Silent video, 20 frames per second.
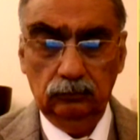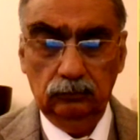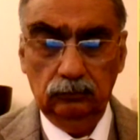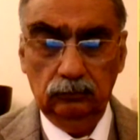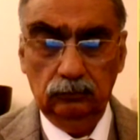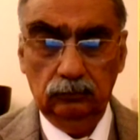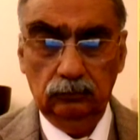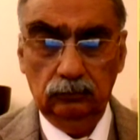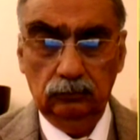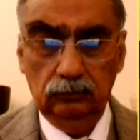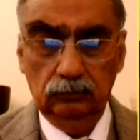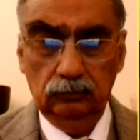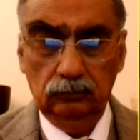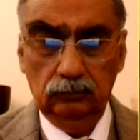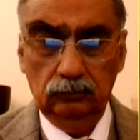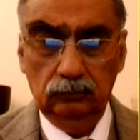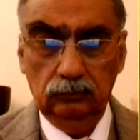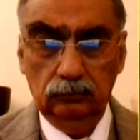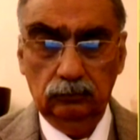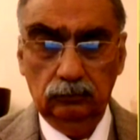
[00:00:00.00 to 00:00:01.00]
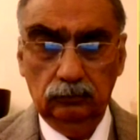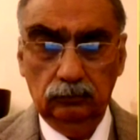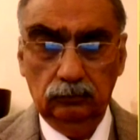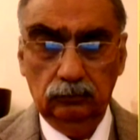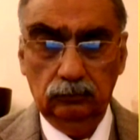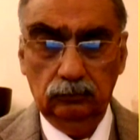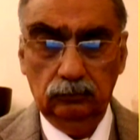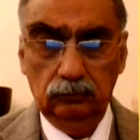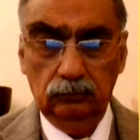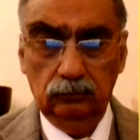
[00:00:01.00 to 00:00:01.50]

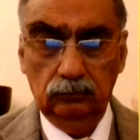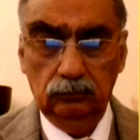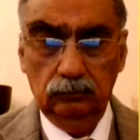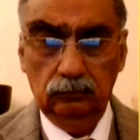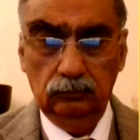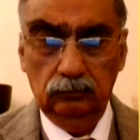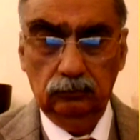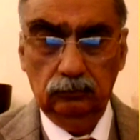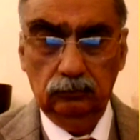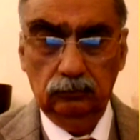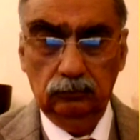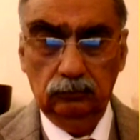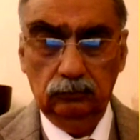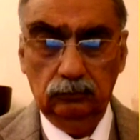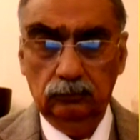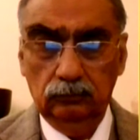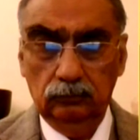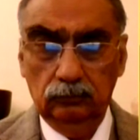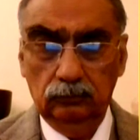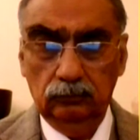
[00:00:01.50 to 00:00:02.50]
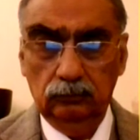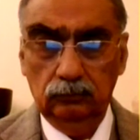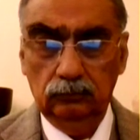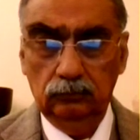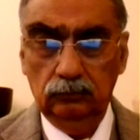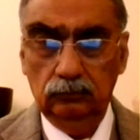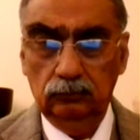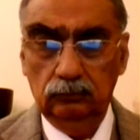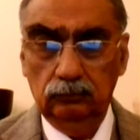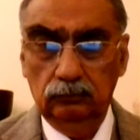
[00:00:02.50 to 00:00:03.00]

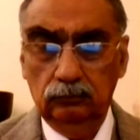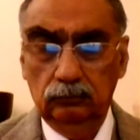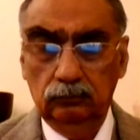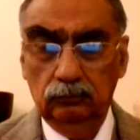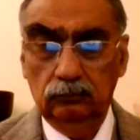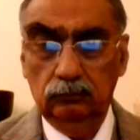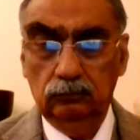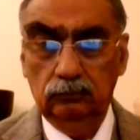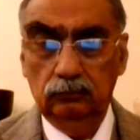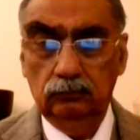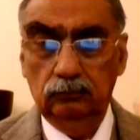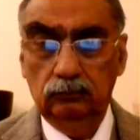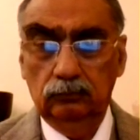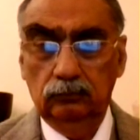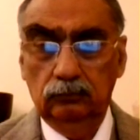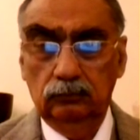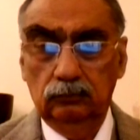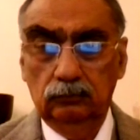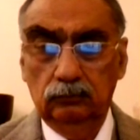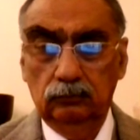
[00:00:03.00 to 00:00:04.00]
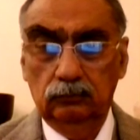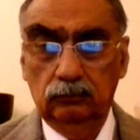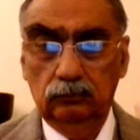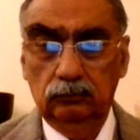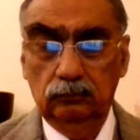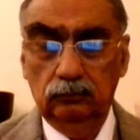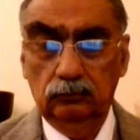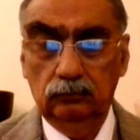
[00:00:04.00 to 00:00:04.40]
The person shown says nothing.